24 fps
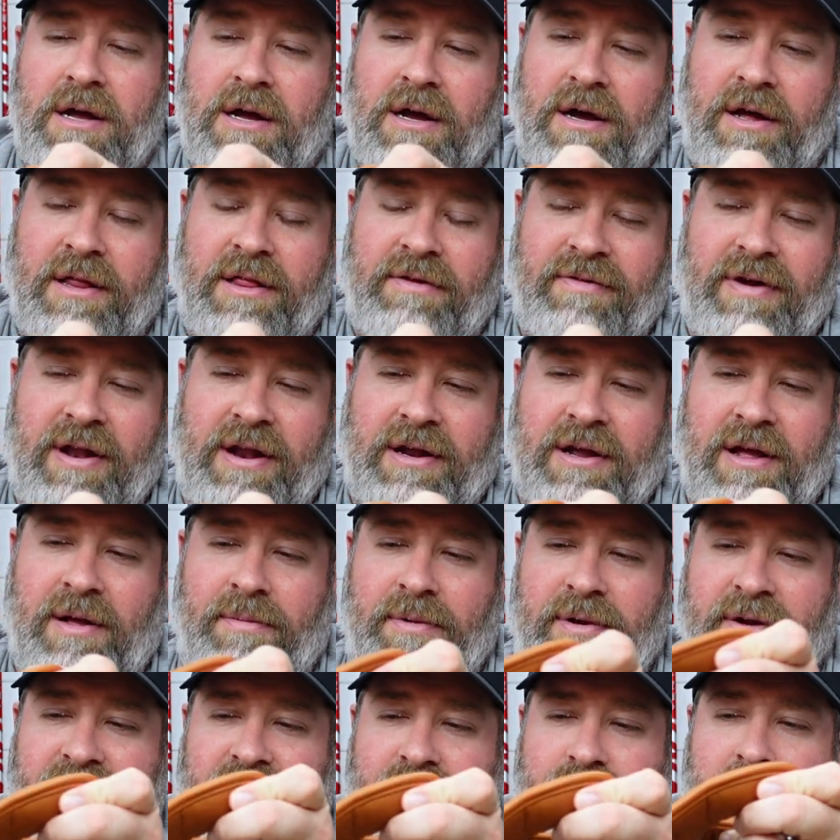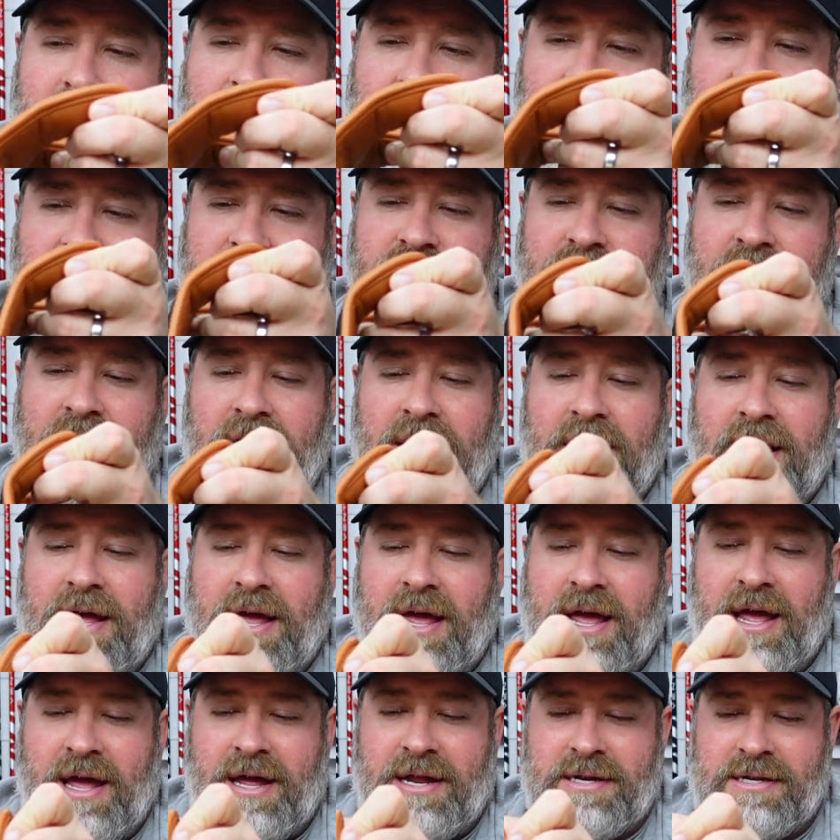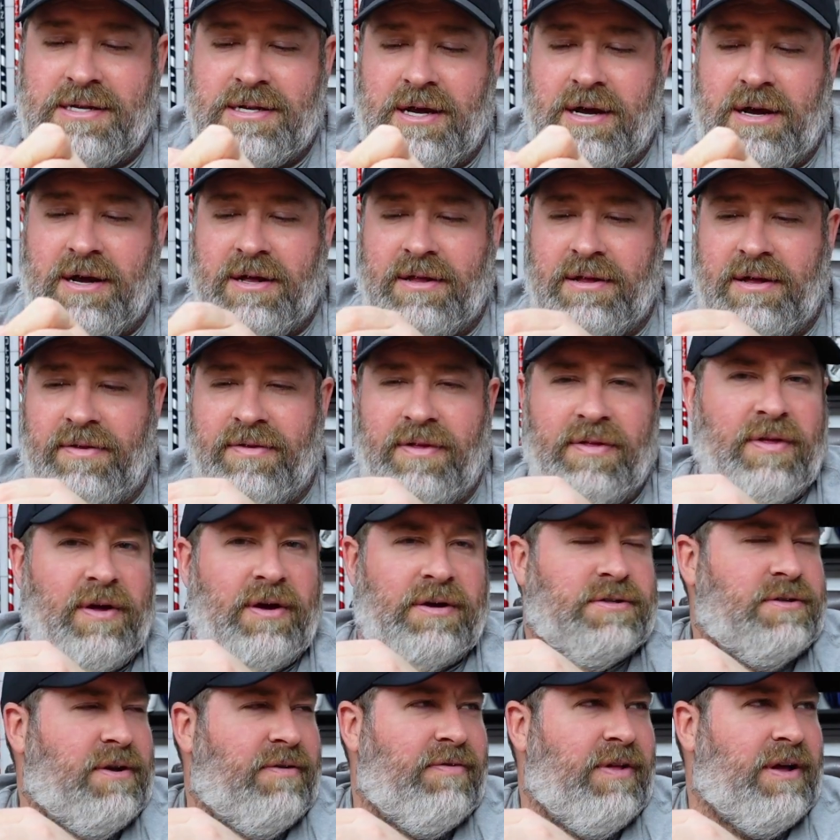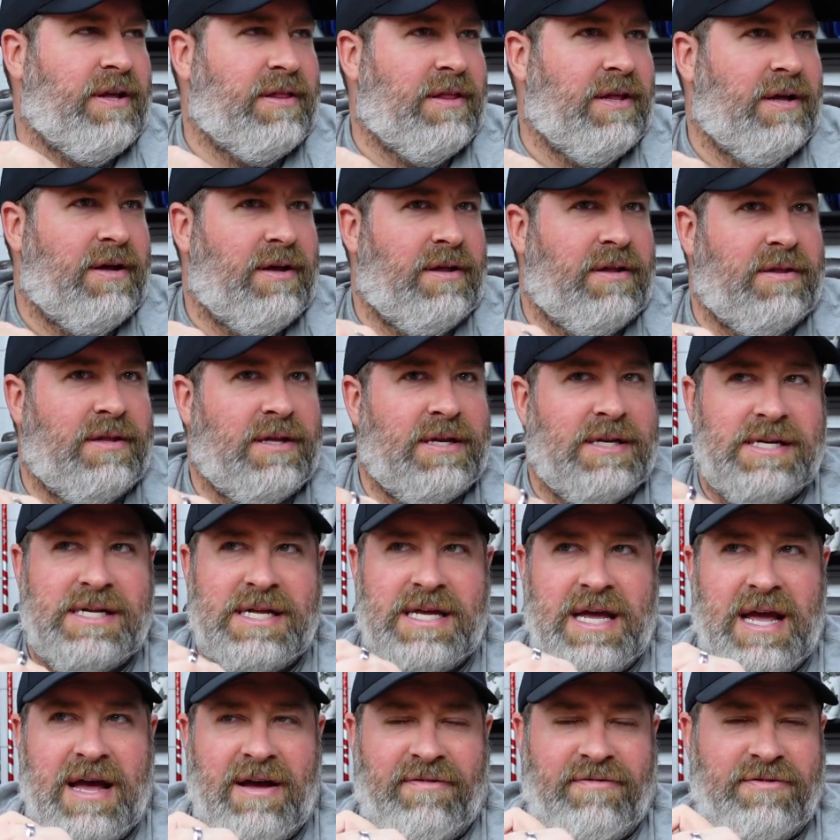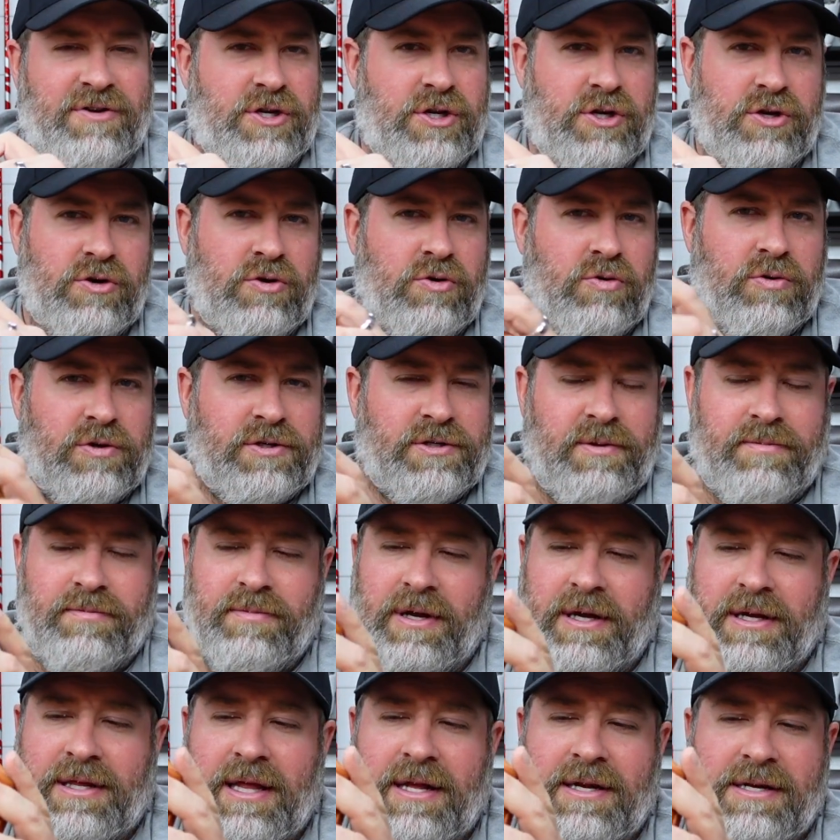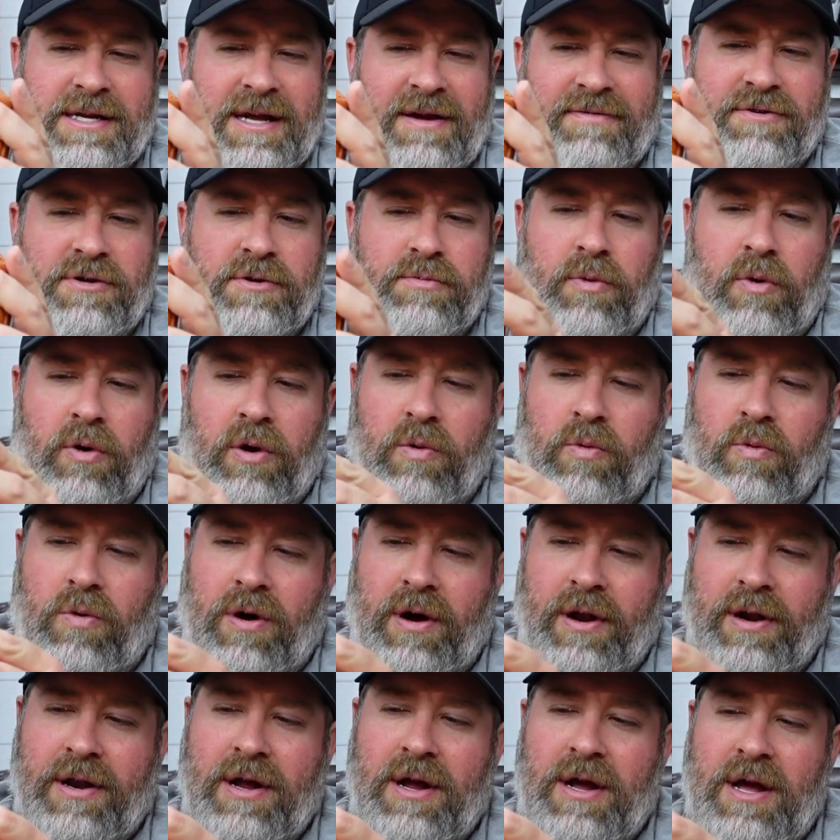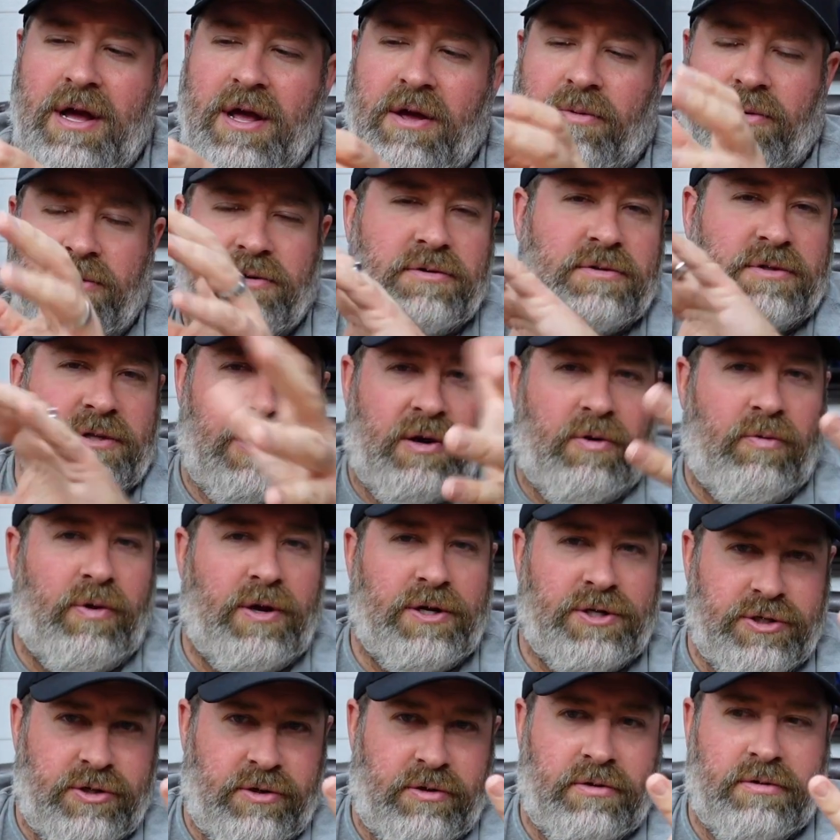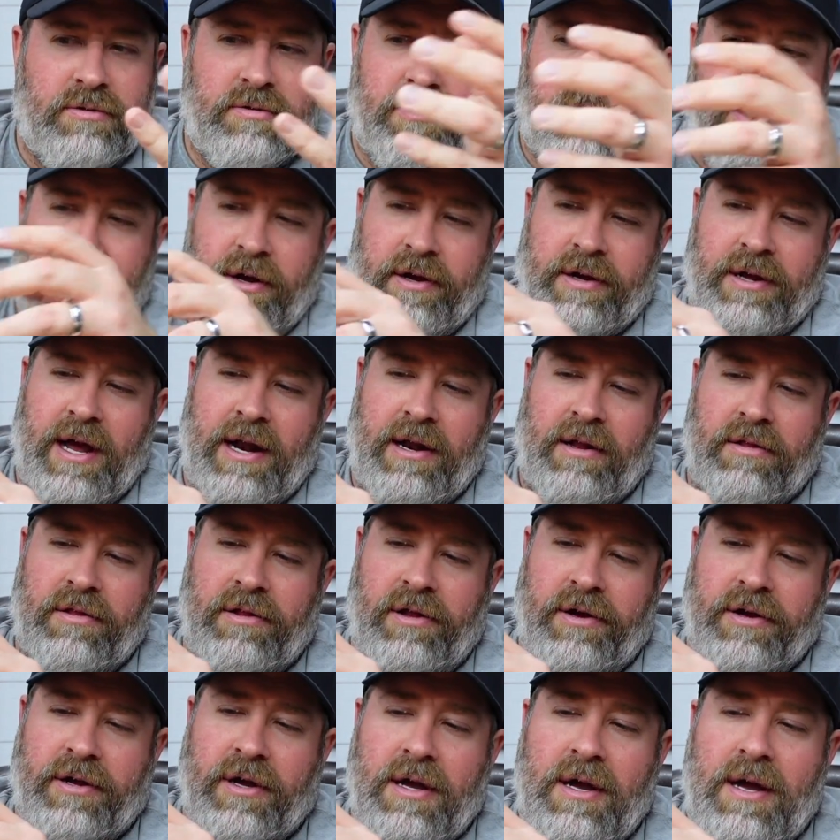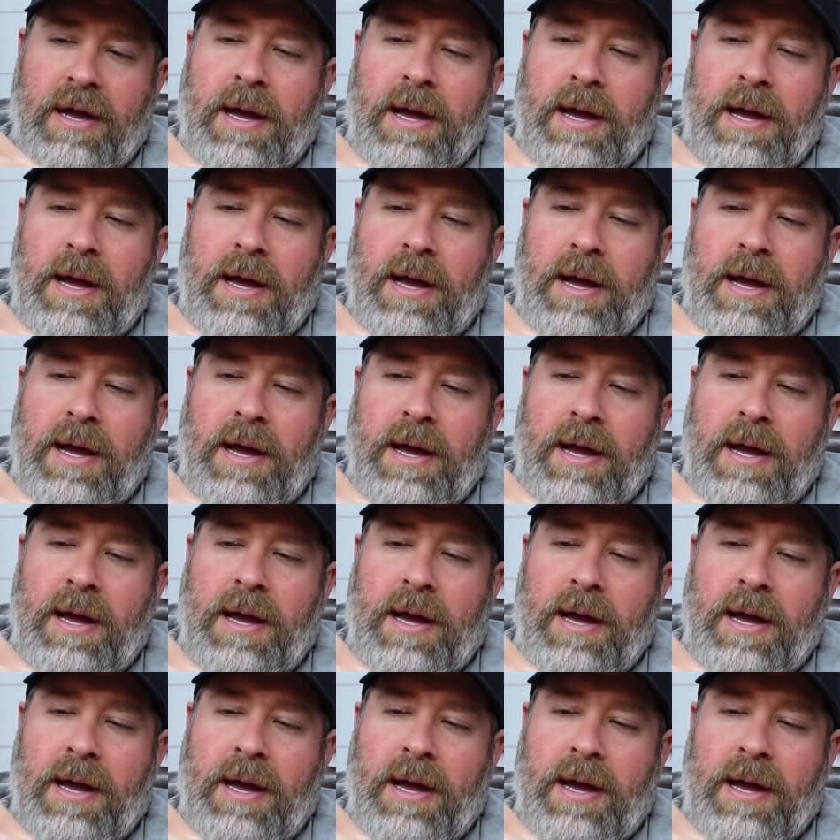They've got a couple different putters, and then they also have like the DF2 or something like that, DF 2.1, which was the original kind of look.